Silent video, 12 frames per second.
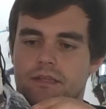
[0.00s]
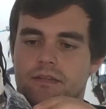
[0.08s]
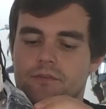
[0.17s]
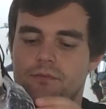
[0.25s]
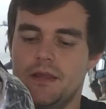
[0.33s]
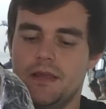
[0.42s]

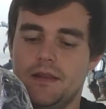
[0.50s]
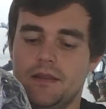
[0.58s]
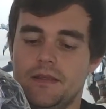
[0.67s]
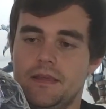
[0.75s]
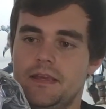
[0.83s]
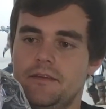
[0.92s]

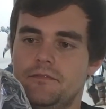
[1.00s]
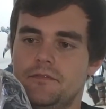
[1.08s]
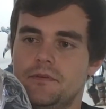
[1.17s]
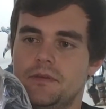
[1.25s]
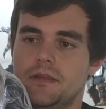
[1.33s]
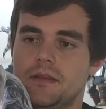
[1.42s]
directly if
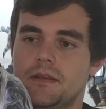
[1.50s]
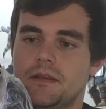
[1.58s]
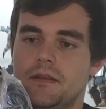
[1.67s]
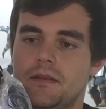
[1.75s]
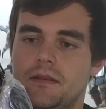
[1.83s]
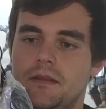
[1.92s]
you can
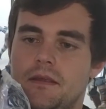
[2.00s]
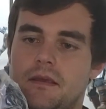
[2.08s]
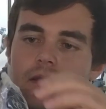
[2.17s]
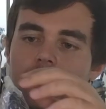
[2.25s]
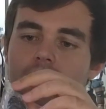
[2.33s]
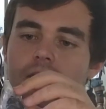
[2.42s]

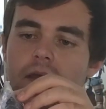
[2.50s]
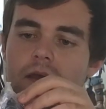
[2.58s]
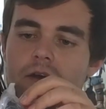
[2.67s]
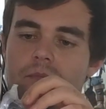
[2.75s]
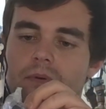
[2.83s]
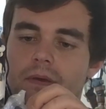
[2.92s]

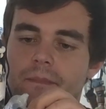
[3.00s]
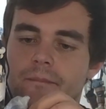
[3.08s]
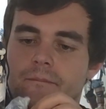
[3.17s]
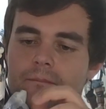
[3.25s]
help it.